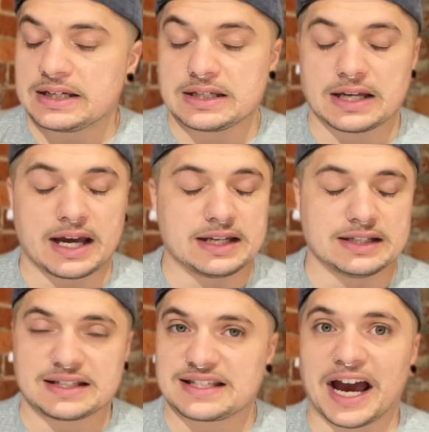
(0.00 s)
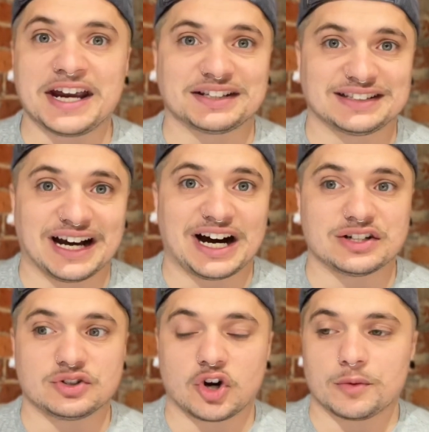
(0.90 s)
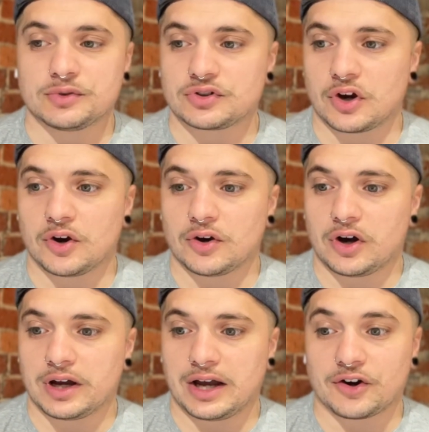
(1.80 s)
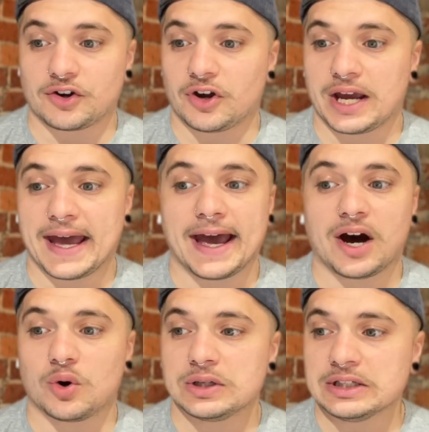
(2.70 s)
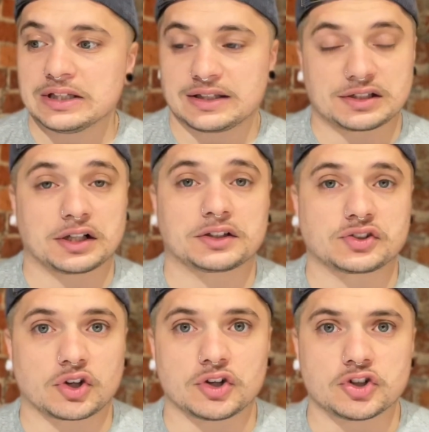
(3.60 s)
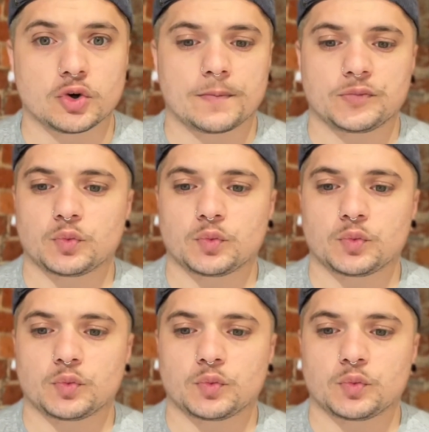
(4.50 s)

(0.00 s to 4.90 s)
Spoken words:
an insanely hard job. So I don't know how the selectors are going to do it.